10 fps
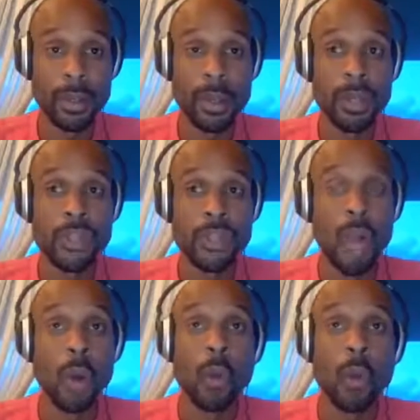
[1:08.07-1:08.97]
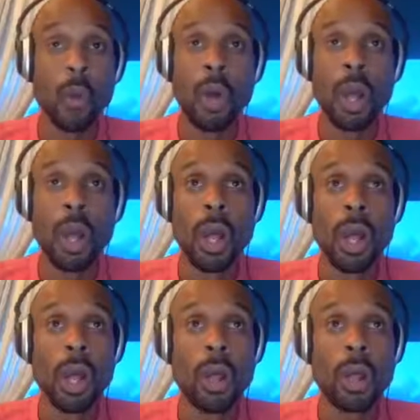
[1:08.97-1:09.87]
So
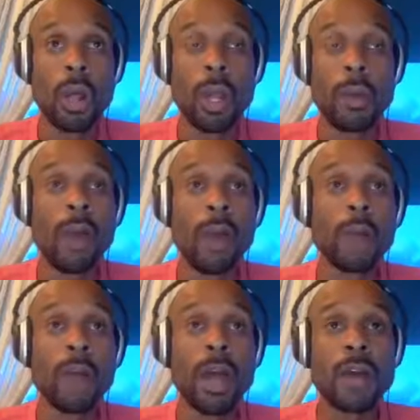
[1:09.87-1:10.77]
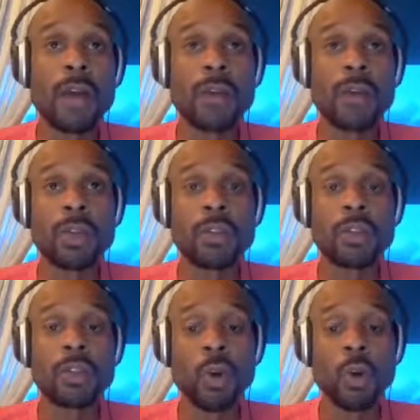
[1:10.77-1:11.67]
we walk around, we do the
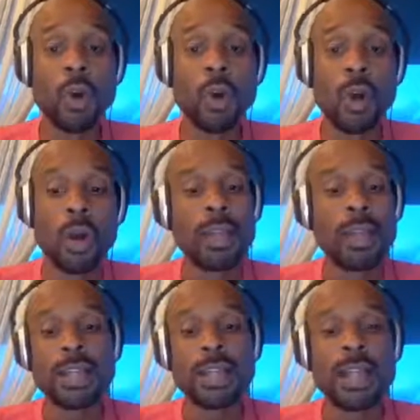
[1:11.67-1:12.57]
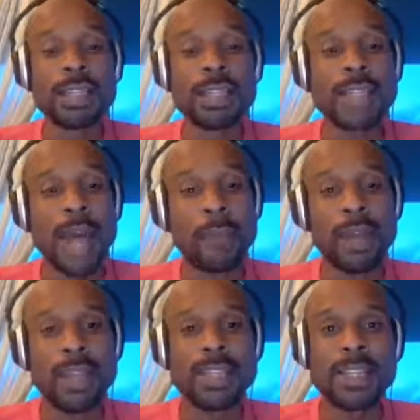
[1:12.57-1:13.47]
tour. He does a lot of stopping, and
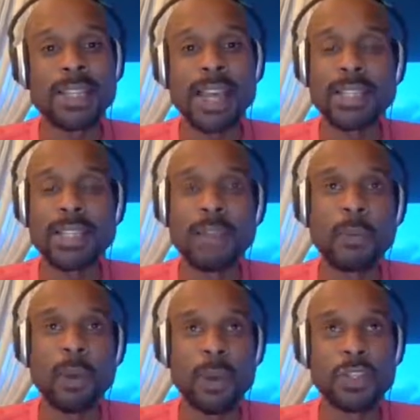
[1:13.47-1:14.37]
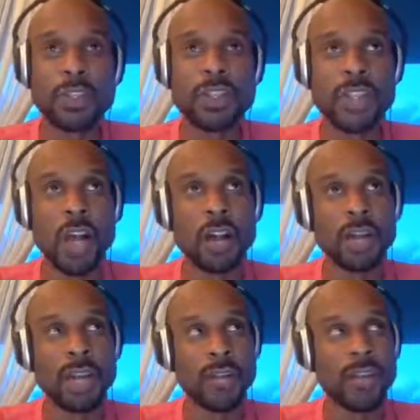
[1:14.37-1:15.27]
he sings different parts of the song and
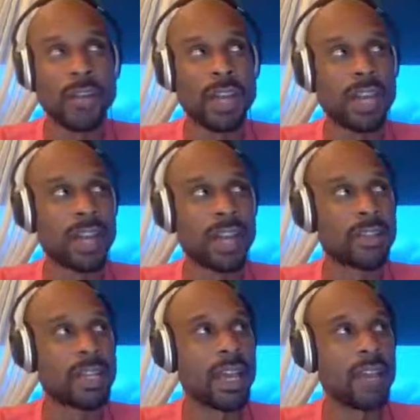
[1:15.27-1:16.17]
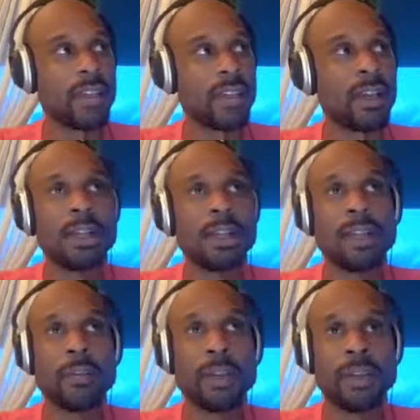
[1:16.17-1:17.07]
everything else. He gave a little
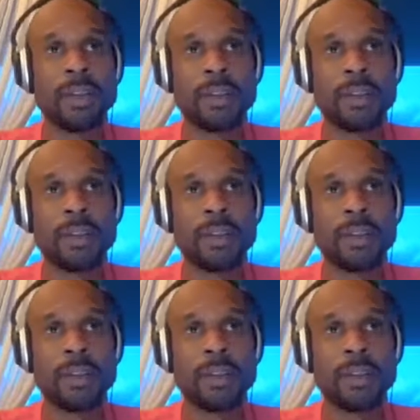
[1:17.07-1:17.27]
bit of